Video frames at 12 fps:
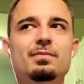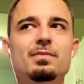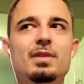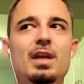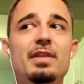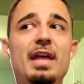
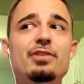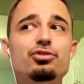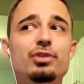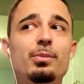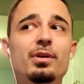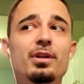Yeah, and that
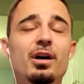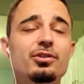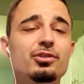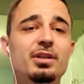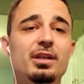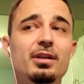Dream 100
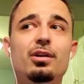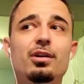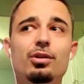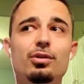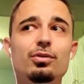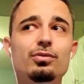can
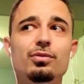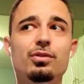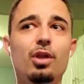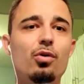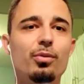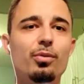include
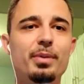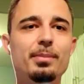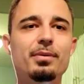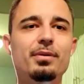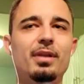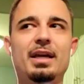local
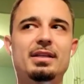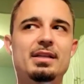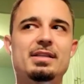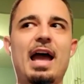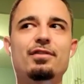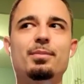people. Like, it doesn't
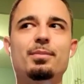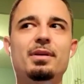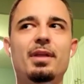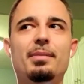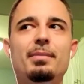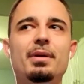have to be
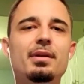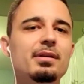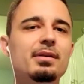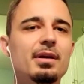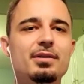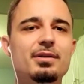like
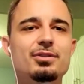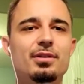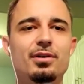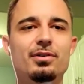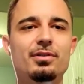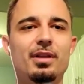millionaires, you
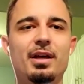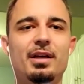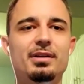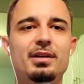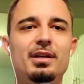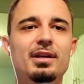know? Like,
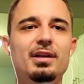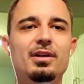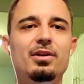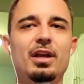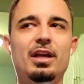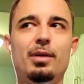
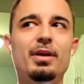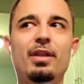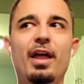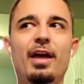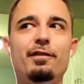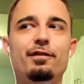it could be
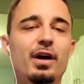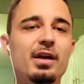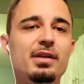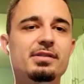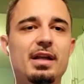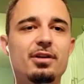like friends
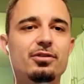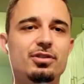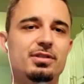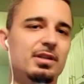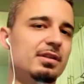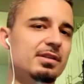that are
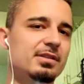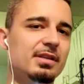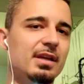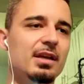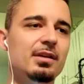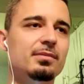just in the
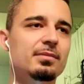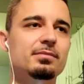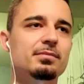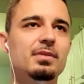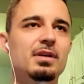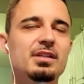same.
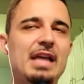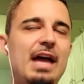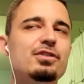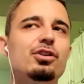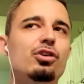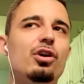Because obviously
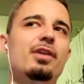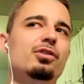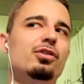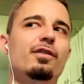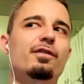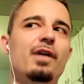you're
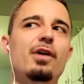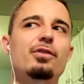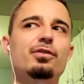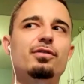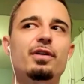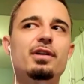gonna follow your
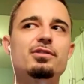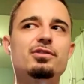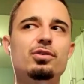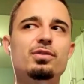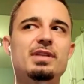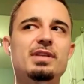friends too.
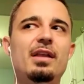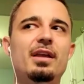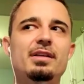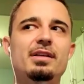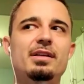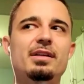It's not like
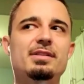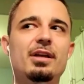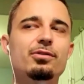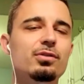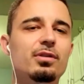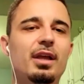it's telling you
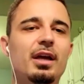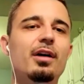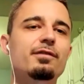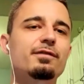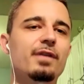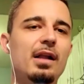to like
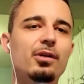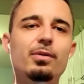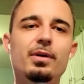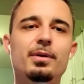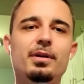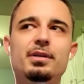unfollow
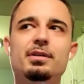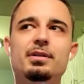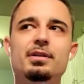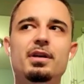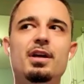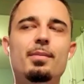anybody,
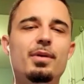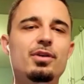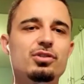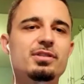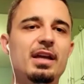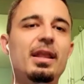but it's just
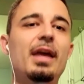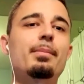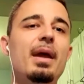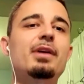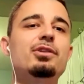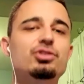saying like make
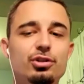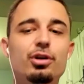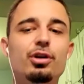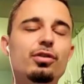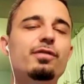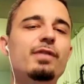sure
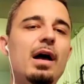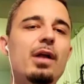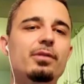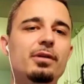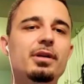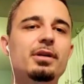you're
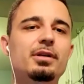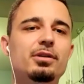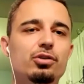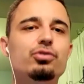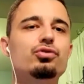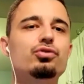following your
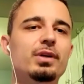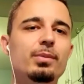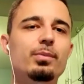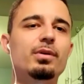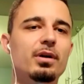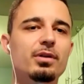Dream
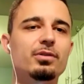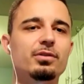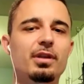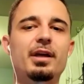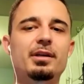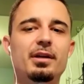100,
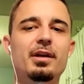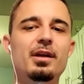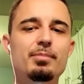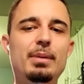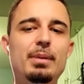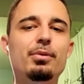like people